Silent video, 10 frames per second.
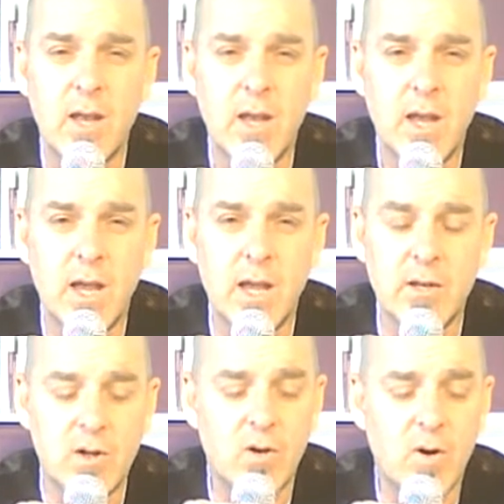And,
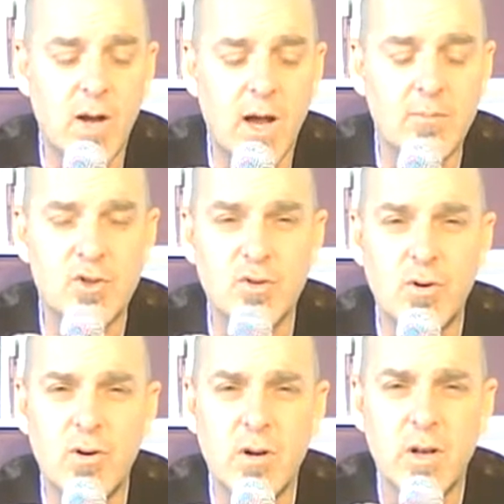and you know, I'm
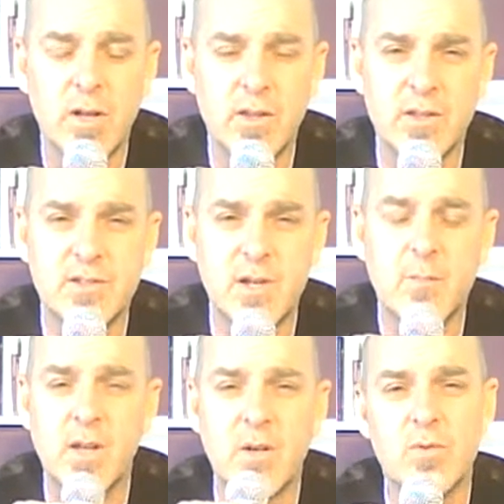sure that
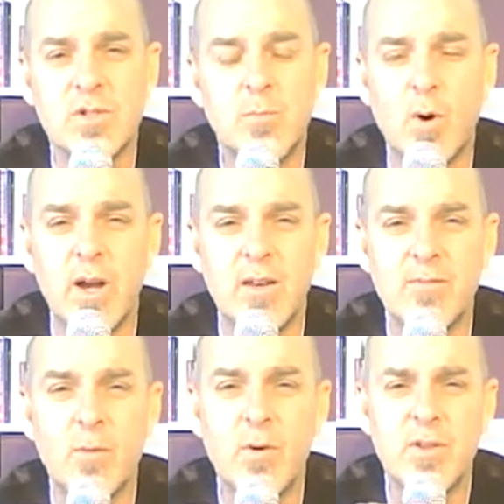somebody was
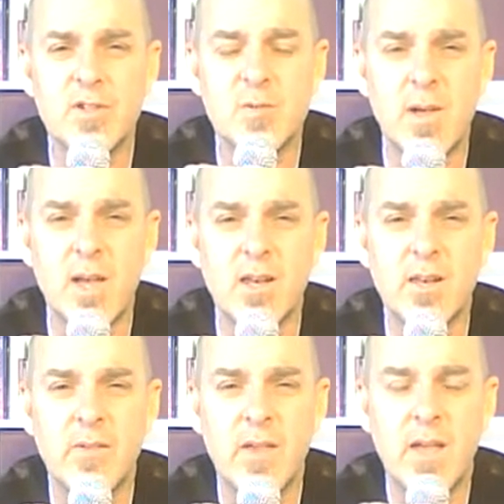praying for this
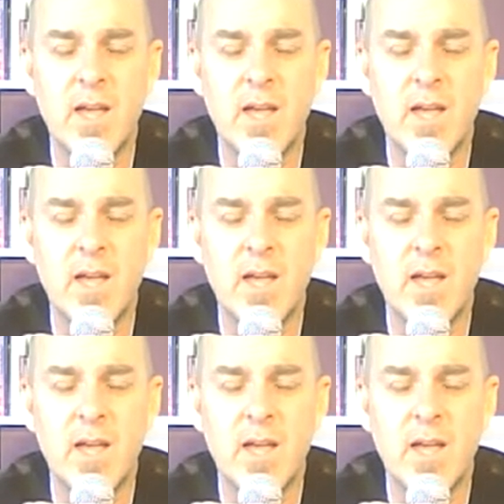man.